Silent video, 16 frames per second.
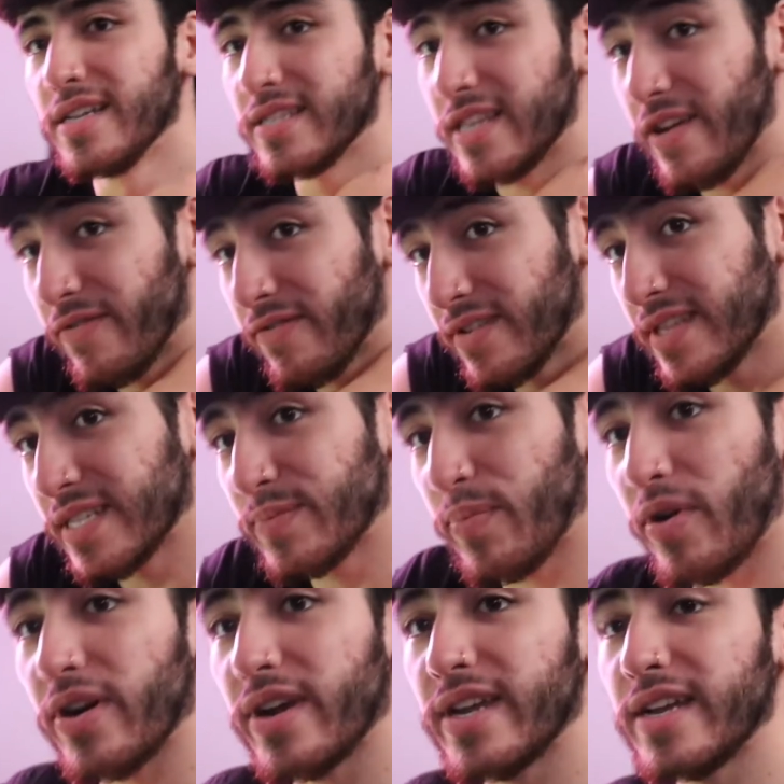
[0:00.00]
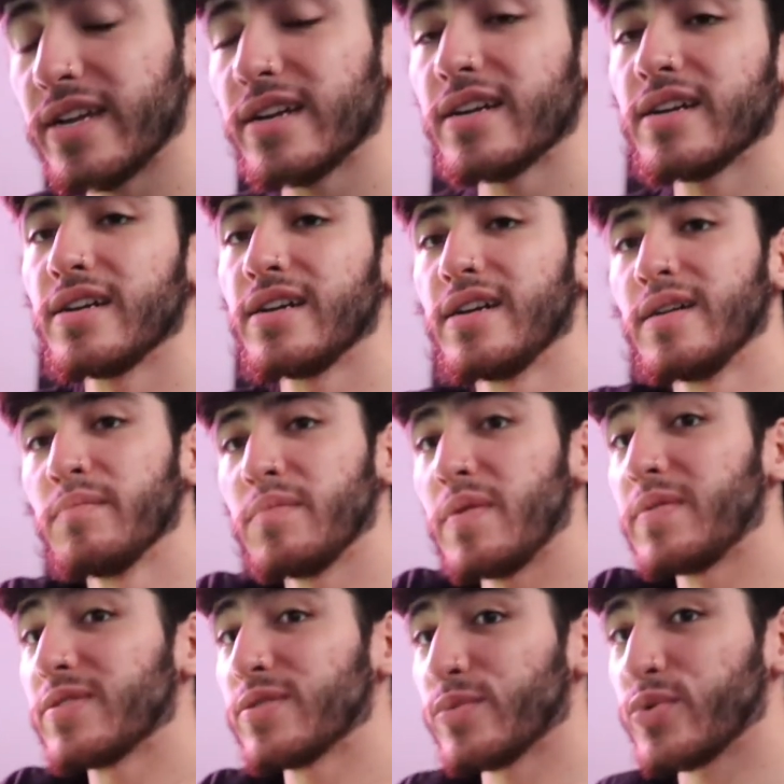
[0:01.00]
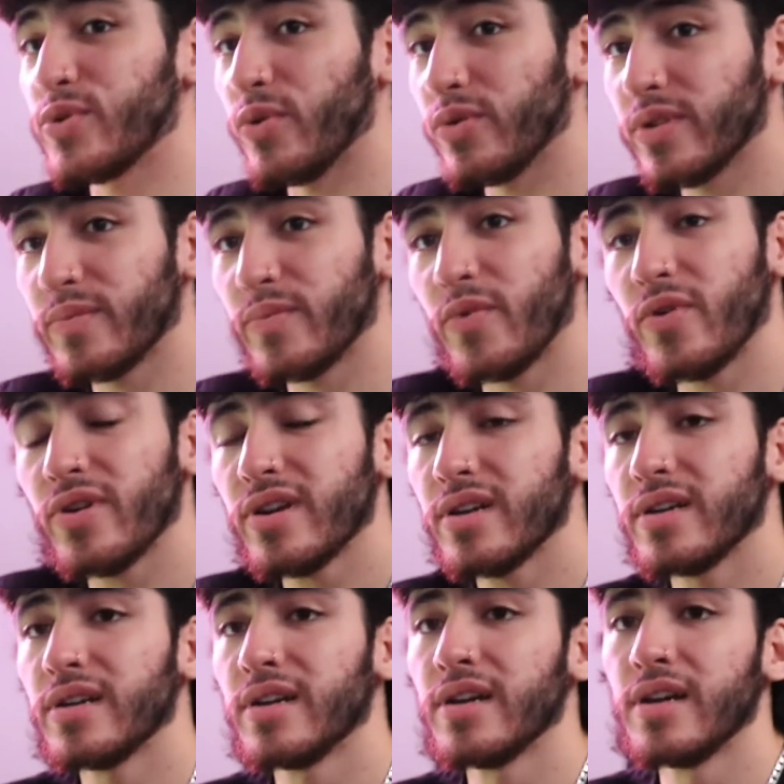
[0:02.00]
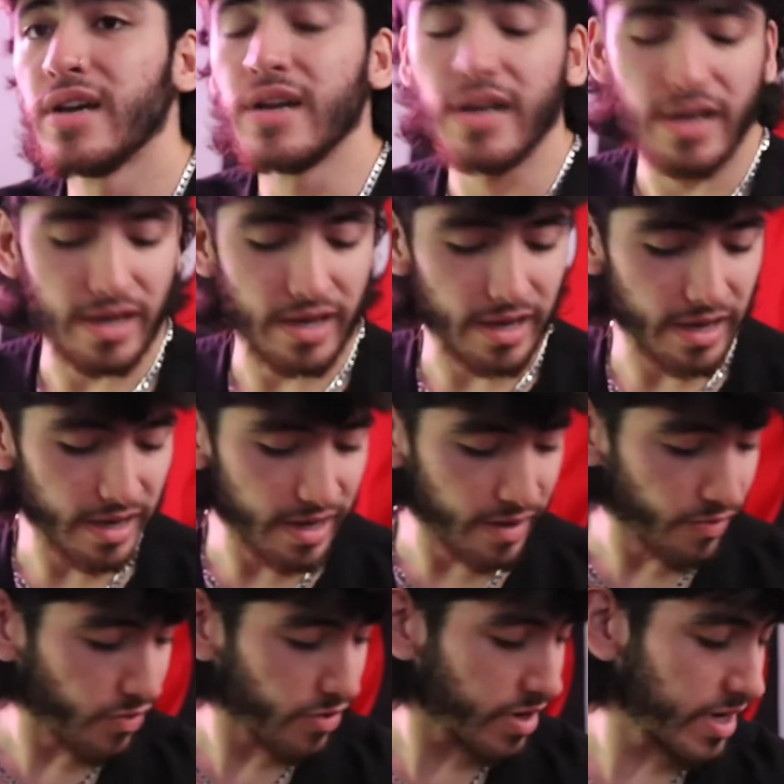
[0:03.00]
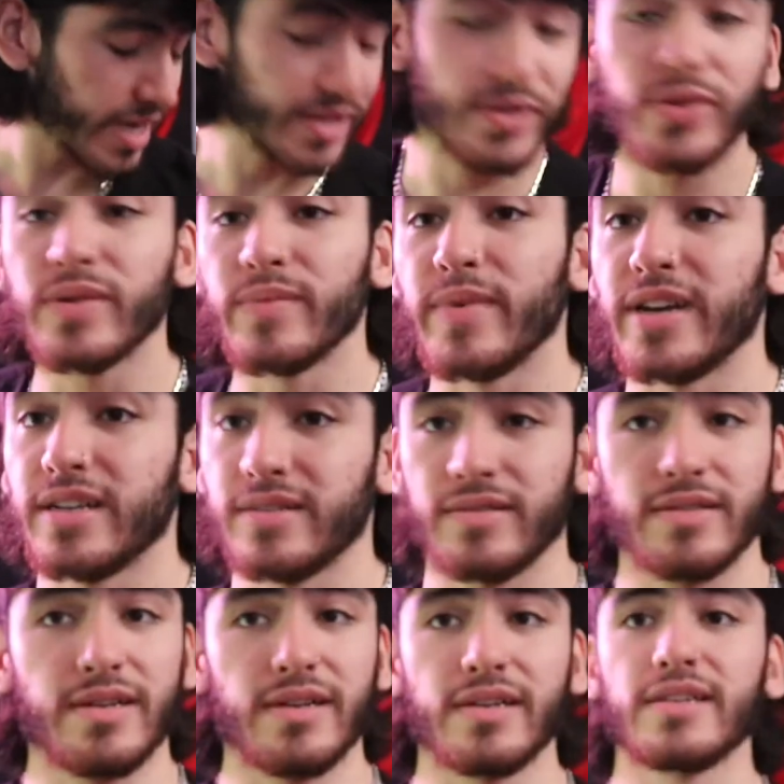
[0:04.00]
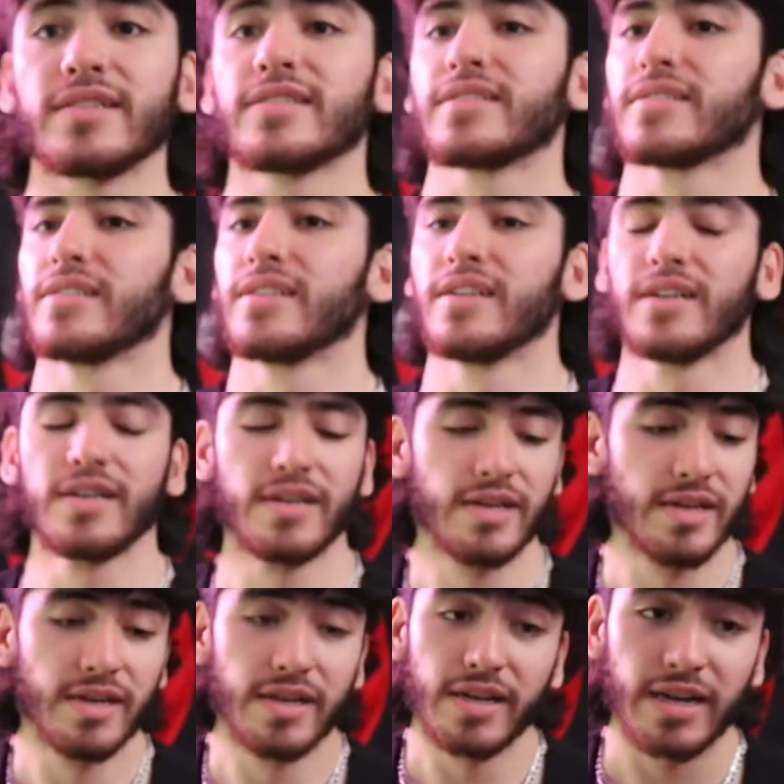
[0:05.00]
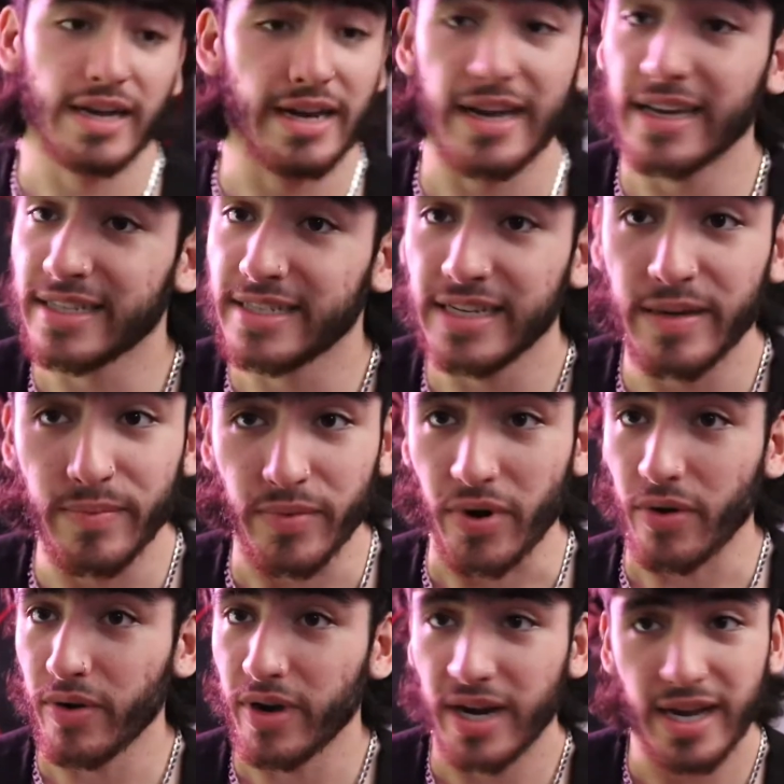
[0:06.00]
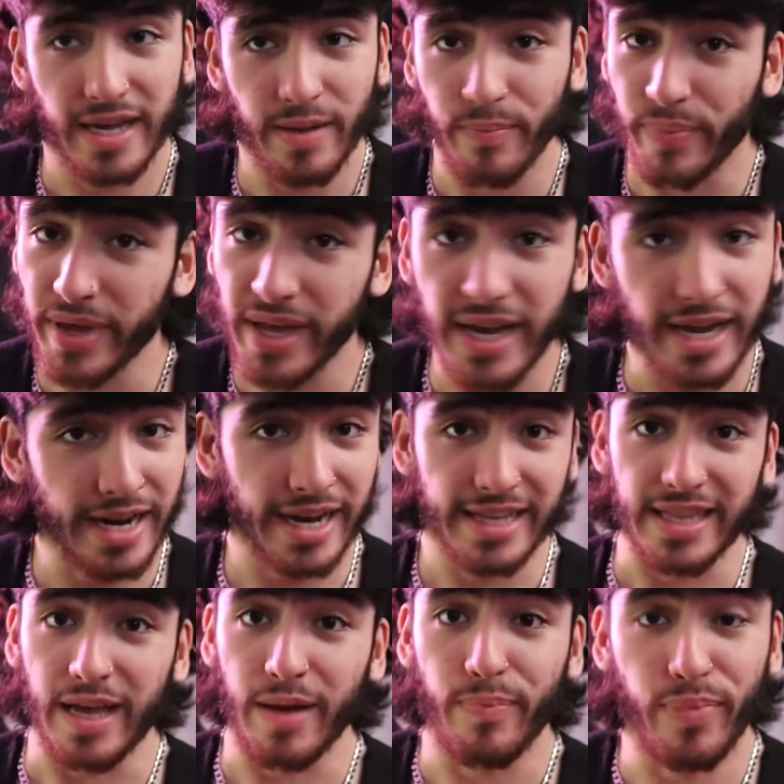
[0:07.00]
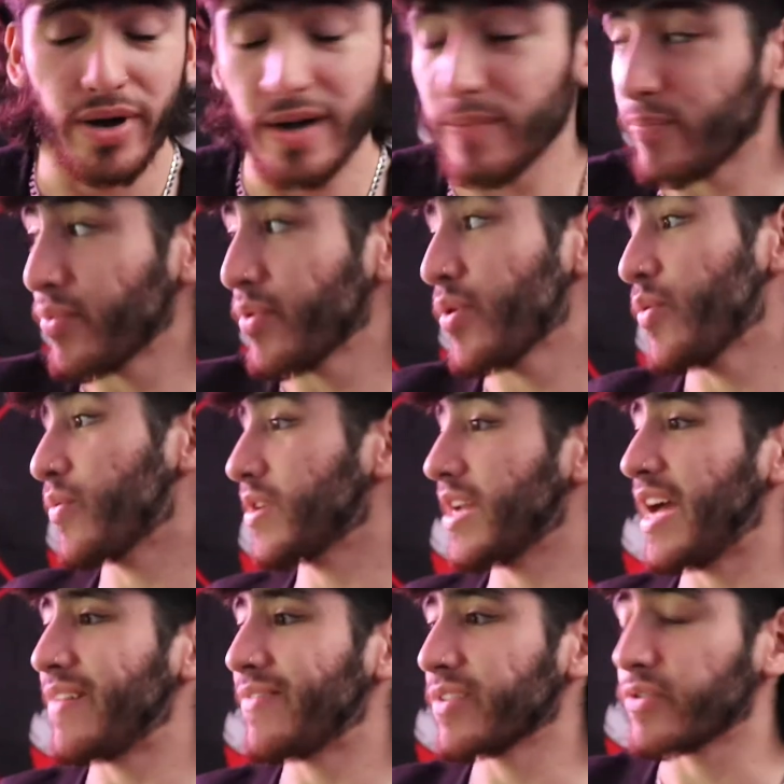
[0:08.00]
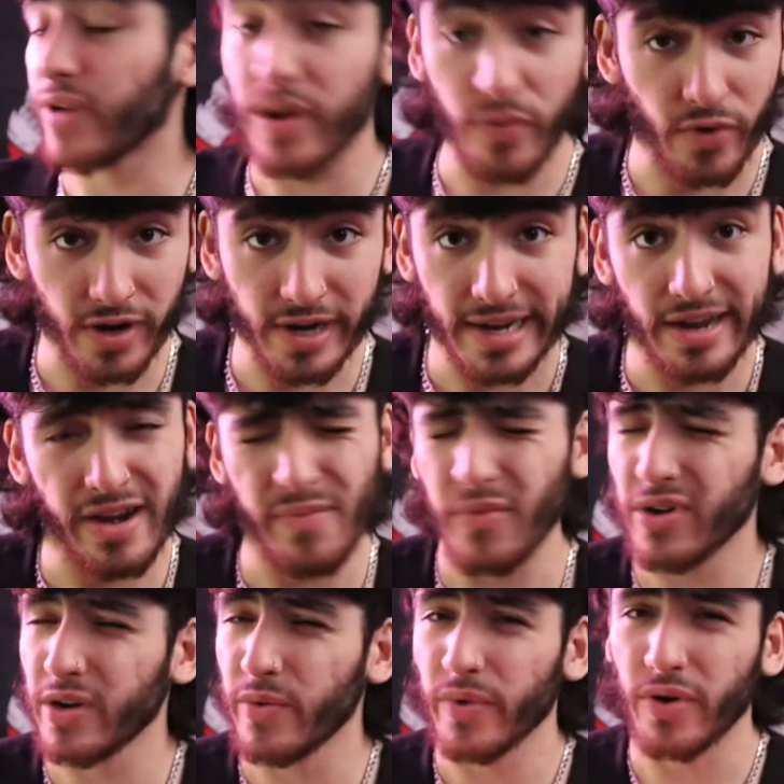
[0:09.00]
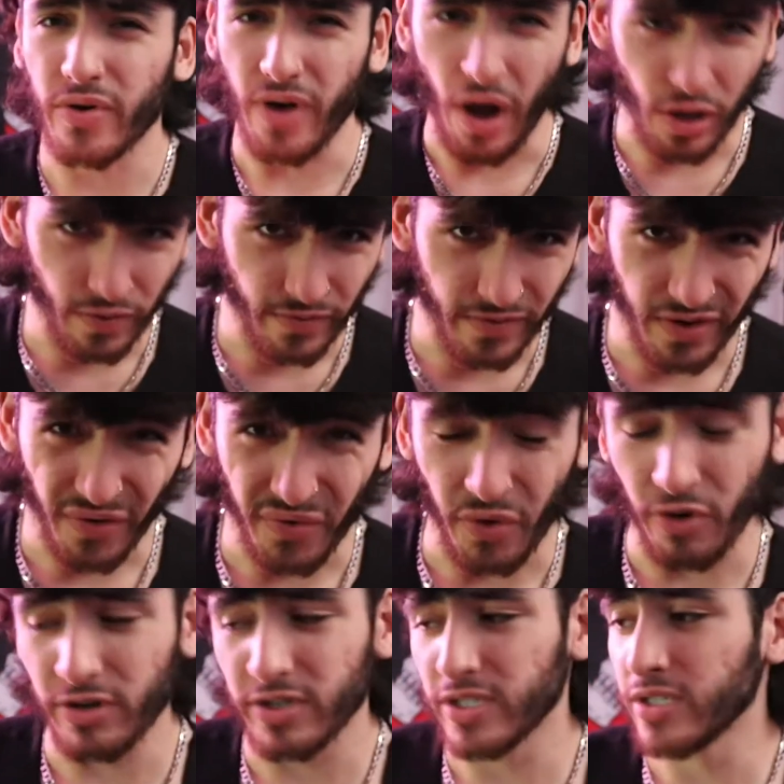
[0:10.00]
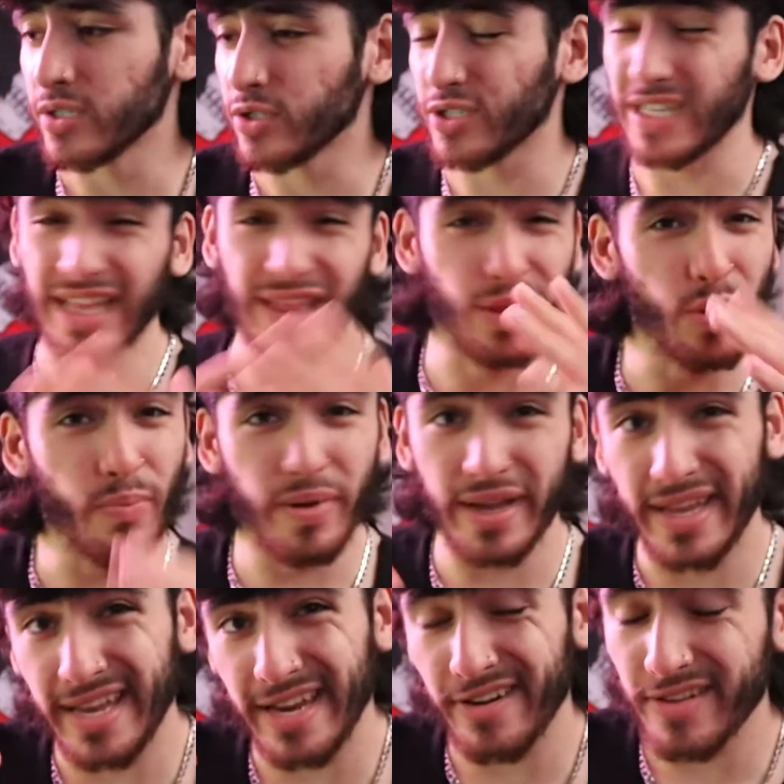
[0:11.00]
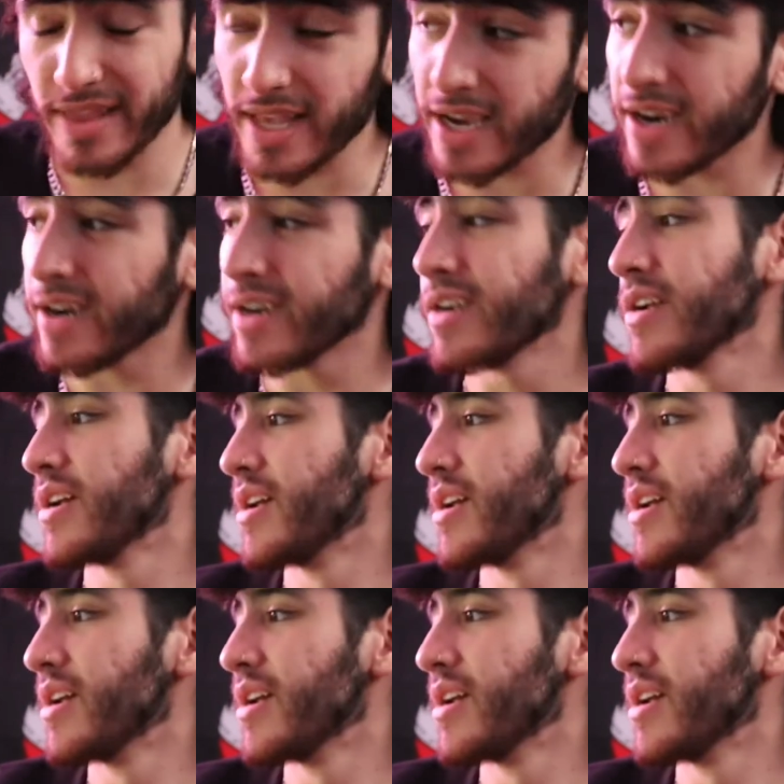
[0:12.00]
Definitely this part here, maybe some shoulder more. And we're gonna get to it, man, cause gotta get gym, bro. Gotta get big, gotta get that pump, bro. We're gonna have a great workout. I'm not gonna record all of it, of course, just a little bit here and there.